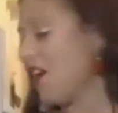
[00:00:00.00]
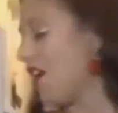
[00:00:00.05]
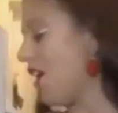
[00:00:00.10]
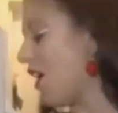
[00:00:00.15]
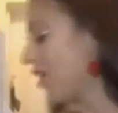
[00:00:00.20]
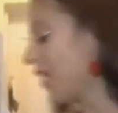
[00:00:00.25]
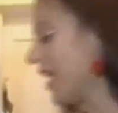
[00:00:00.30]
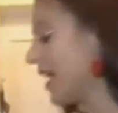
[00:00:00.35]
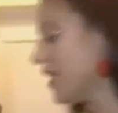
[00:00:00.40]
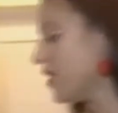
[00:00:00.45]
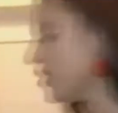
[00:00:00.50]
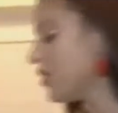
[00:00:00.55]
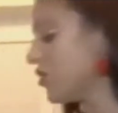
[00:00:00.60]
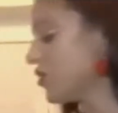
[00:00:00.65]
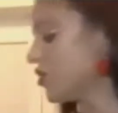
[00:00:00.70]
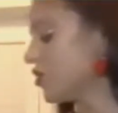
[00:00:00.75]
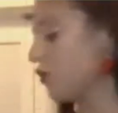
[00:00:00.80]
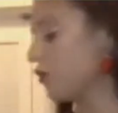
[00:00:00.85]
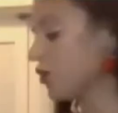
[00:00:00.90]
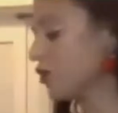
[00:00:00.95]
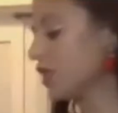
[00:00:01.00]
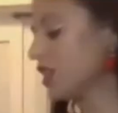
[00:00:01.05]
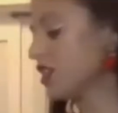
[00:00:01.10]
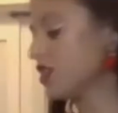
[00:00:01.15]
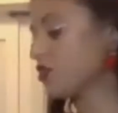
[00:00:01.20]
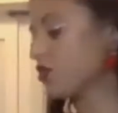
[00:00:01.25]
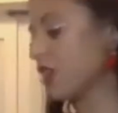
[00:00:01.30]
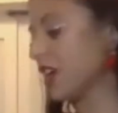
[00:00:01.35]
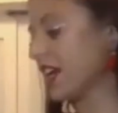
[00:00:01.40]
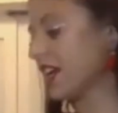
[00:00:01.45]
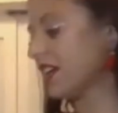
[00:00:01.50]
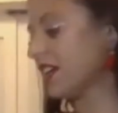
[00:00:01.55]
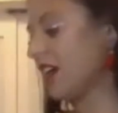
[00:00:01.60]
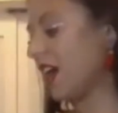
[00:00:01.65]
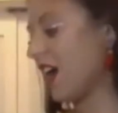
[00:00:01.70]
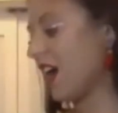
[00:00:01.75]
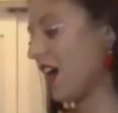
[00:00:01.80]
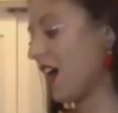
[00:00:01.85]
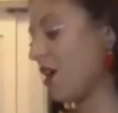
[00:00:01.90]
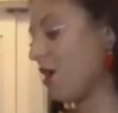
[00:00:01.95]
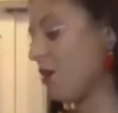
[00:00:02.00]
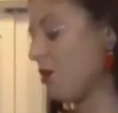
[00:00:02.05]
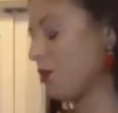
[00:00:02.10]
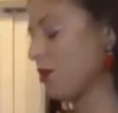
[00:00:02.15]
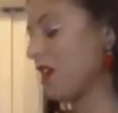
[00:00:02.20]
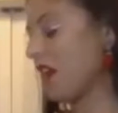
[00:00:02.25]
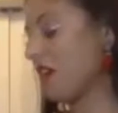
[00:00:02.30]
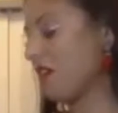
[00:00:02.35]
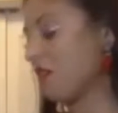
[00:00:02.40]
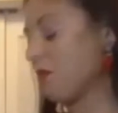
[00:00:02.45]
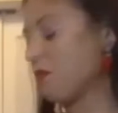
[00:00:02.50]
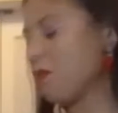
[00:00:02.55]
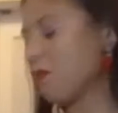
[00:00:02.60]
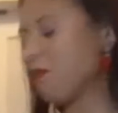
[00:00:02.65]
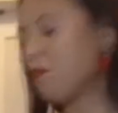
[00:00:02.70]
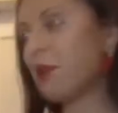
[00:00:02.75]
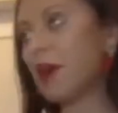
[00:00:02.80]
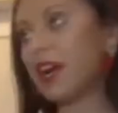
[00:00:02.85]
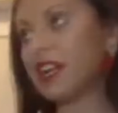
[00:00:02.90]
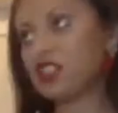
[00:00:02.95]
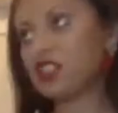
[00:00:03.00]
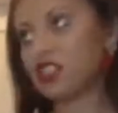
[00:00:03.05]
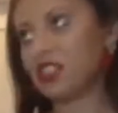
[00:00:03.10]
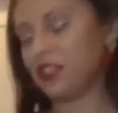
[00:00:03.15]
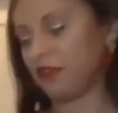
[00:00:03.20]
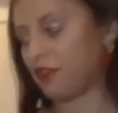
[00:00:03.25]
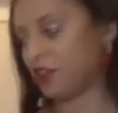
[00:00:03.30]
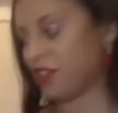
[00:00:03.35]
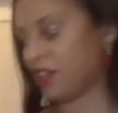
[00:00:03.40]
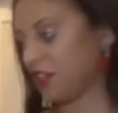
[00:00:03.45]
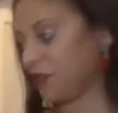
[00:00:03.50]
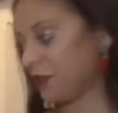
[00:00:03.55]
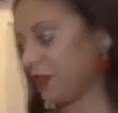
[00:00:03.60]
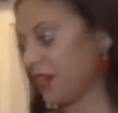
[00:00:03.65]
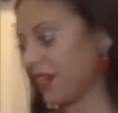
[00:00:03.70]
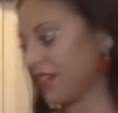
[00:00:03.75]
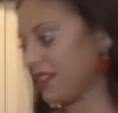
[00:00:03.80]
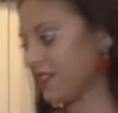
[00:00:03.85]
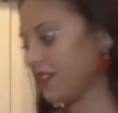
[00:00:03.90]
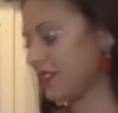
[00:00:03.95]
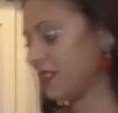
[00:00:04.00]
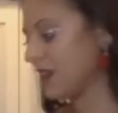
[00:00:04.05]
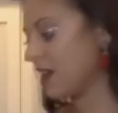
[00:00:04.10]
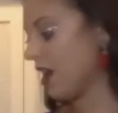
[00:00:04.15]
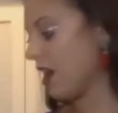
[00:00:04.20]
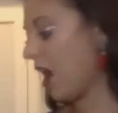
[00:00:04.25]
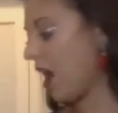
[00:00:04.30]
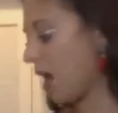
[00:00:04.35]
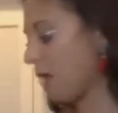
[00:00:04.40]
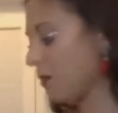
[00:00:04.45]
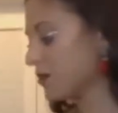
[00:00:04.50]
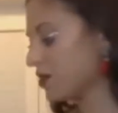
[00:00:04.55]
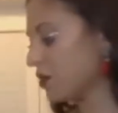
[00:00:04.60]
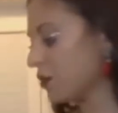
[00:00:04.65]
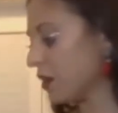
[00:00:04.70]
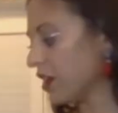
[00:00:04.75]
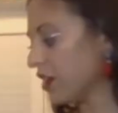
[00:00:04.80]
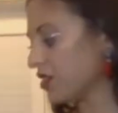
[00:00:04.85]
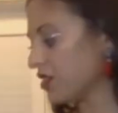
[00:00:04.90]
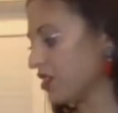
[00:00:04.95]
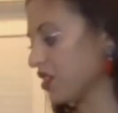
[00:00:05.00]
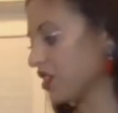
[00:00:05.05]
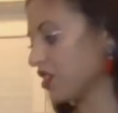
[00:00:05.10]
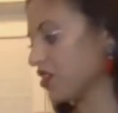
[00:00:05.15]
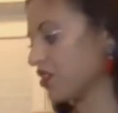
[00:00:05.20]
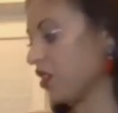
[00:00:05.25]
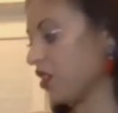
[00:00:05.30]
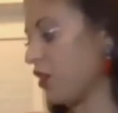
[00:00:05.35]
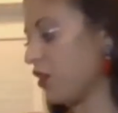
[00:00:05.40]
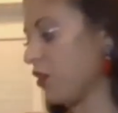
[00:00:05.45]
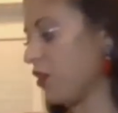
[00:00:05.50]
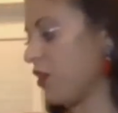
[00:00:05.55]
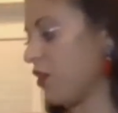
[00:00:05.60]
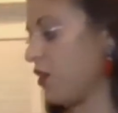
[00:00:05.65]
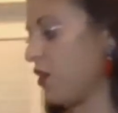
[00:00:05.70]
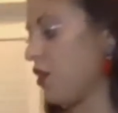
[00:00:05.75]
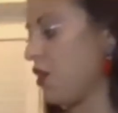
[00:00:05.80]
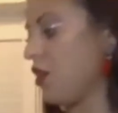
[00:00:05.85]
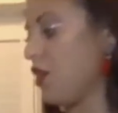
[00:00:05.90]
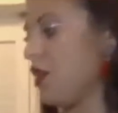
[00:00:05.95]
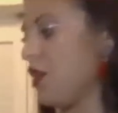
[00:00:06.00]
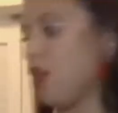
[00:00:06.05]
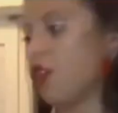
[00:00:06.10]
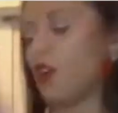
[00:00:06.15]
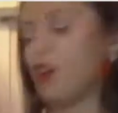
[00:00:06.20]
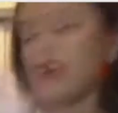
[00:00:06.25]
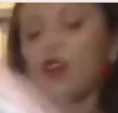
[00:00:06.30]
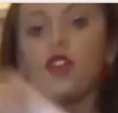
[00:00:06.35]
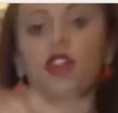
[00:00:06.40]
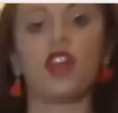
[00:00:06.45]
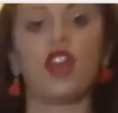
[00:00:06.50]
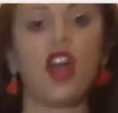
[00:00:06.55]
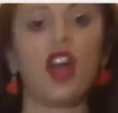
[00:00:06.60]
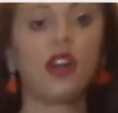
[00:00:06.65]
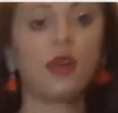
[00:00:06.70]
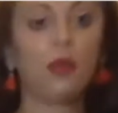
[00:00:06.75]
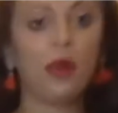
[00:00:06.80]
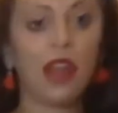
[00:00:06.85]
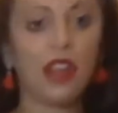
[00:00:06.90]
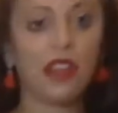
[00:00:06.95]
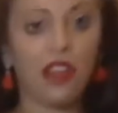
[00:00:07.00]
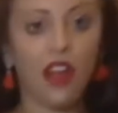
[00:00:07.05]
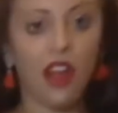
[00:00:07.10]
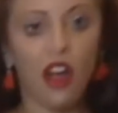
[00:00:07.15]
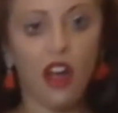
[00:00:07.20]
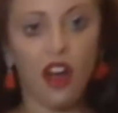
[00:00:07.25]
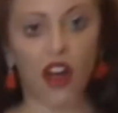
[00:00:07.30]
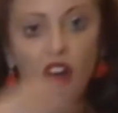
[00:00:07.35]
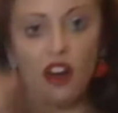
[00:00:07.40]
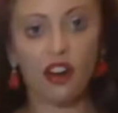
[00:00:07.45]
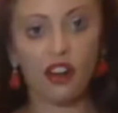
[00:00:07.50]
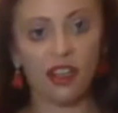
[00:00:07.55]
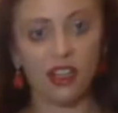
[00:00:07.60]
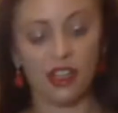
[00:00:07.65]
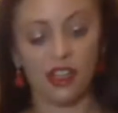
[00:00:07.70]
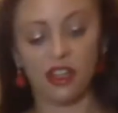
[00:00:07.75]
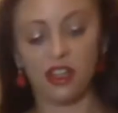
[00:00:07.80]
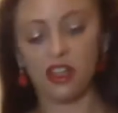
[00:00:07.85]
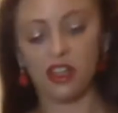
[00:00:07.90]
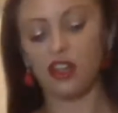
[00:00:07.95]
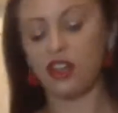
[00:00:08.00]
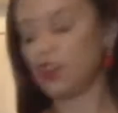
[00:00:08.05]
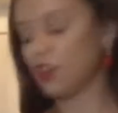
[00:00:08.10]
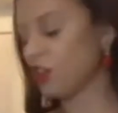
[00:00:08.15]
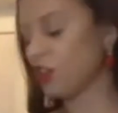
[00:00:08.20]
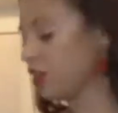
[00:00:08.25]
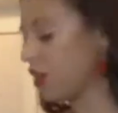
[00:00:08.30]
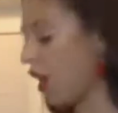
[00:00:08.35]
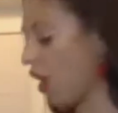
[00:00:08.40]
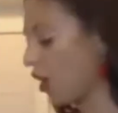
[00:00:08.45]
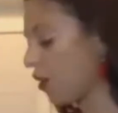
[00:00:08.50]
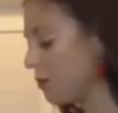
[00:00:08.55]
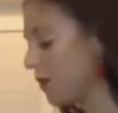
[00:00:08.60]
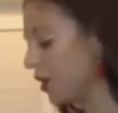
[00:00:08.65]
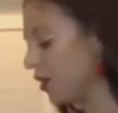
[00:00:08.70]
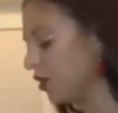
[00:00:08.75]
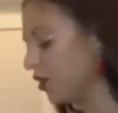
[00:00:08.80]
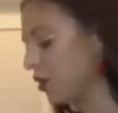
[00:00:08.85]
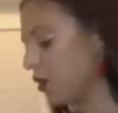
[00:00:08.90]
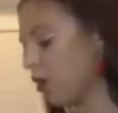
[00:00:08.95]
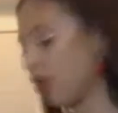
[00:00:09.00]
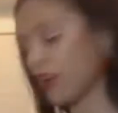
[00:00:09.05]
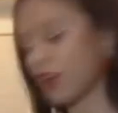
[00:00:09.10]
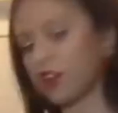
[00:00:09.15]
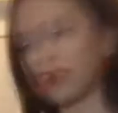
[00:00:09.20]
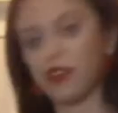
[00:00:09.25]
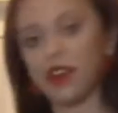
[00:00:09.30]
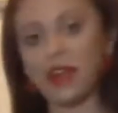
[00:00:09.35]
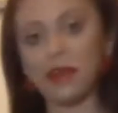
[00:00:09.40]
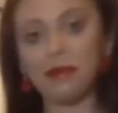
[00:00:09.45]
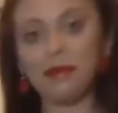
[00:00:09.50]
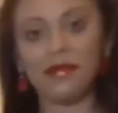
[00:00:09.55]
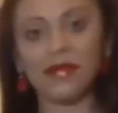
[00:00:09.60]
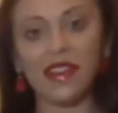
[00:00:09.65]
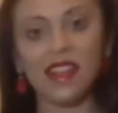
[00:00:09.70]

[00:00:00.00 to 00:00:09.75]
All right, so for this drink, we have a bunch of different ingredients. So we are just gonna start early on with our milk or our cream.